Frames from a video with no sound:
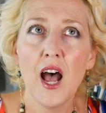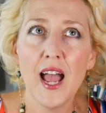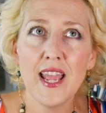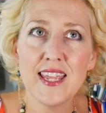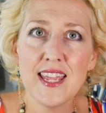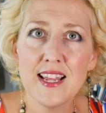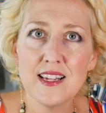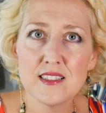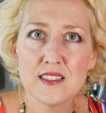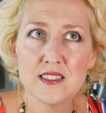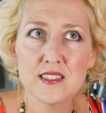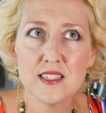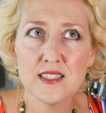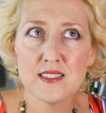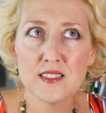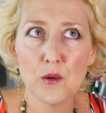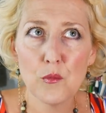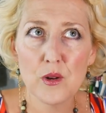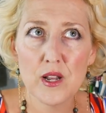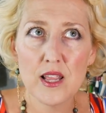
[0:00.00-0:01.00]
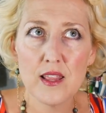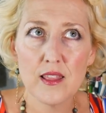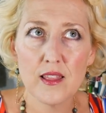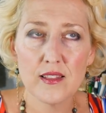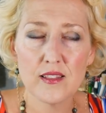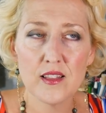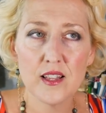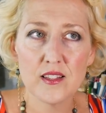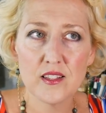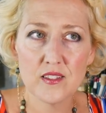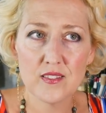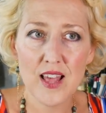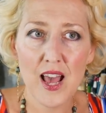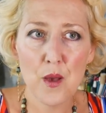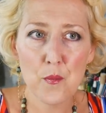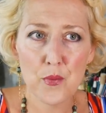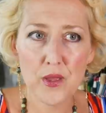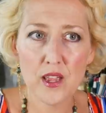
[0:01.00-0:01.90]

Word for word: I can't see somebody that, that's that